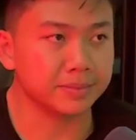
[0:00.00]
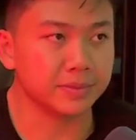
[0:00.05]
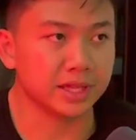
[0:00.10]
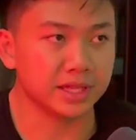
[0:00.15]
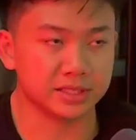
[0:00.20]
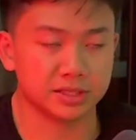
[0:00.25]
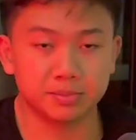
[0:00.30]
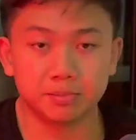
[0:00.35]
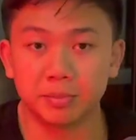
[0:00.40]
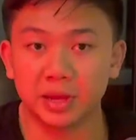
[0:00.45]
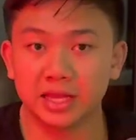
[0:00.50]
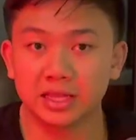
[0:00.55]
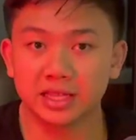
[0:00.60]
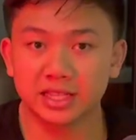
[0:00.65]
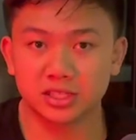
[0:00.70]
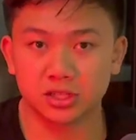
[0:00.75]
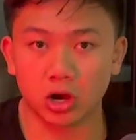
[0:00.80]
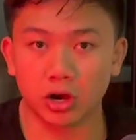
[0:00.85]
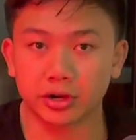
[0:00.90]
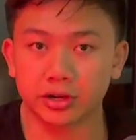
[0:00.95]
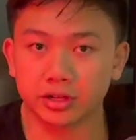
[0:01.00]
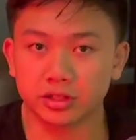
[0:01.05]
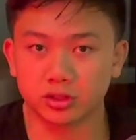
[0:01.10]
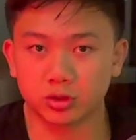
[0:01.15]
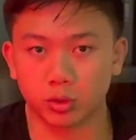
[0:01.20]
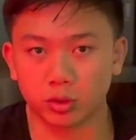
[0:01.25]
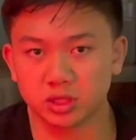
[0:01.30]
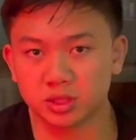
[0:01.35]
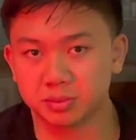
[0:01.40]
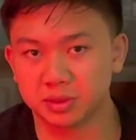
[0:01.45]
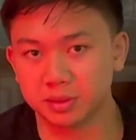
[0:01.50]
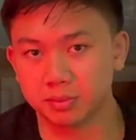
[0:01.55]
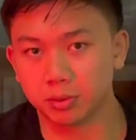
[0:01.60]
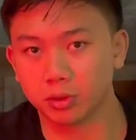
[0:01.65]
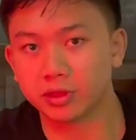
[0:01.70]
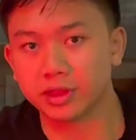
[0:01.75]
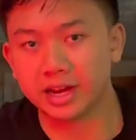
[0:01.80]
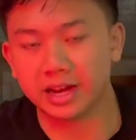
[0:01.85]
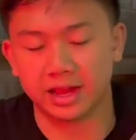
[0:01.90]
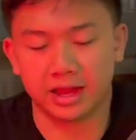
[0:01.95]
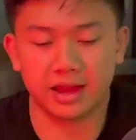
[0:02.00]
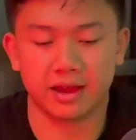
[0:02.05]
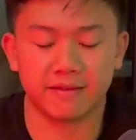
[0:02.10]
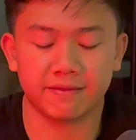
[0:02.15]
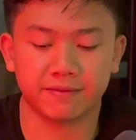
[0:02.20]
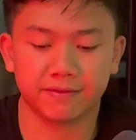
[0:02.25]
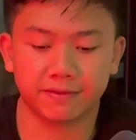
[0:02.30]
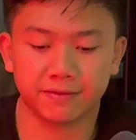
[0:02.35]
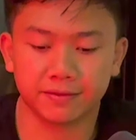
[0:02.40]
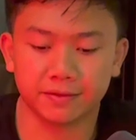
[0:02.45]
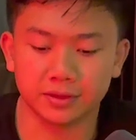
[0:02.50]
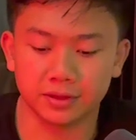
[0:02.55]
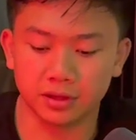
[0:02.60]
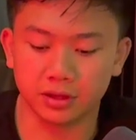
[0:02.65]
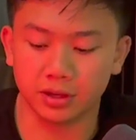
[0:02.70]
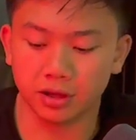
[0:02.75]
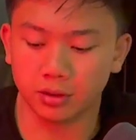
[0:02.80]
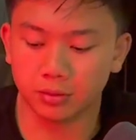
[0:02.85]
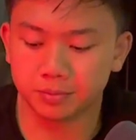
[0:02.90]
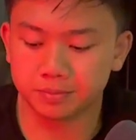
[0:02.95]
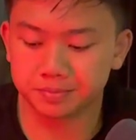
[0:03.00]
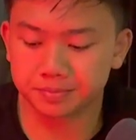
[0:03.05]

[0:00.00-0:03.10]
it's mainly targeted towards people that have, you know,